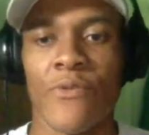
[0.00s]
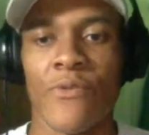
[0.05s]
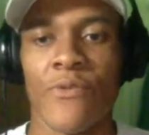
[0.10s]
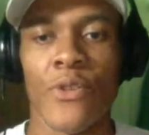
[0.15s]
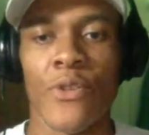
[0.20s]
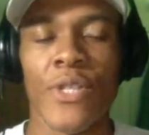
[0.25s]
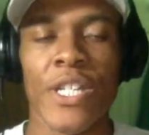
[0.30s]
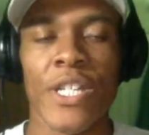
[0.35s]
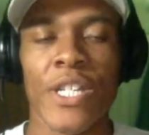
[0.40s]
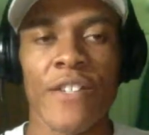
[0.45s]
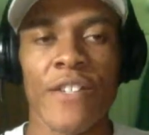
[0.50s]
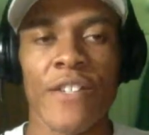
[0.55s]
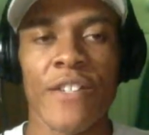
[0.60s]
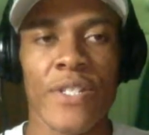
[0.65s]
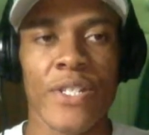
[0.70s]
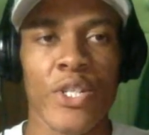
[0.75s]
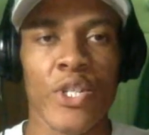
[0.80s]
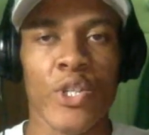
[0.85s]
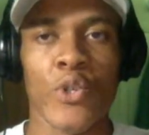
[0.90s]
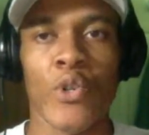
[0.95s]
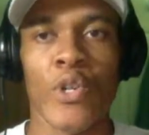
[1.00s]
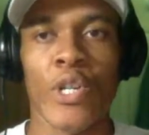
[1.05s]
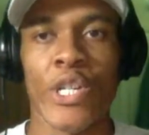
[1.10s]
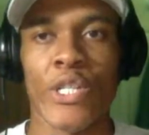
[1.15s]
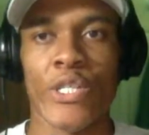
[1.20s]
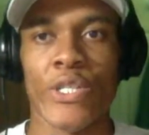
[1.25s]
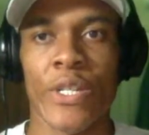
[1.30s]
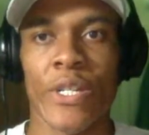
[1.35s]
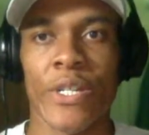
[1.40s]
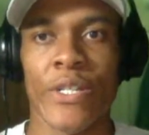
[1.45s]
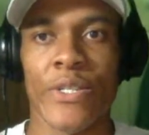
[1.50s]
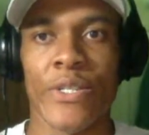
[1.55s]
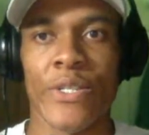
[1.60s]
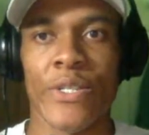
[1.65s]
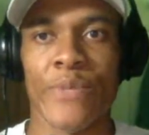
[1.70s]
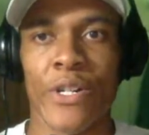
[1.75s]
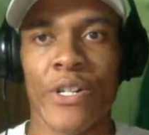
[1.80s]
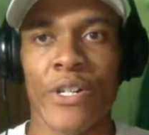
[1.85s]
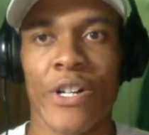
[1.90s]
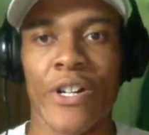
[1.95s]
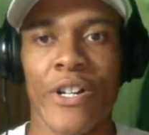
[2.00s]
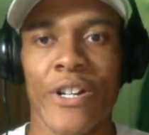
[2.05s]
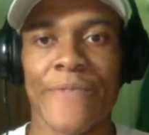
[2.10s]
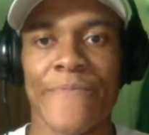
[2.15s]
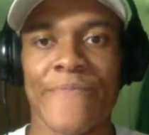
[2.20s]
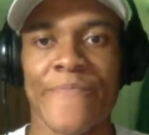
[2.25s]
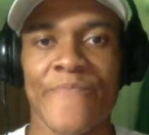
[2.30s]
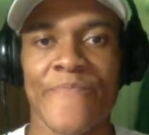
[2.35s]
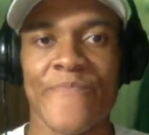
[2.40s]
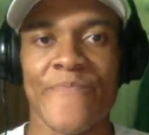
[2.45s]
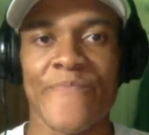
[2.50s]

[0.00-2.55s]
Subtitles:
was only enough to destroy a small car,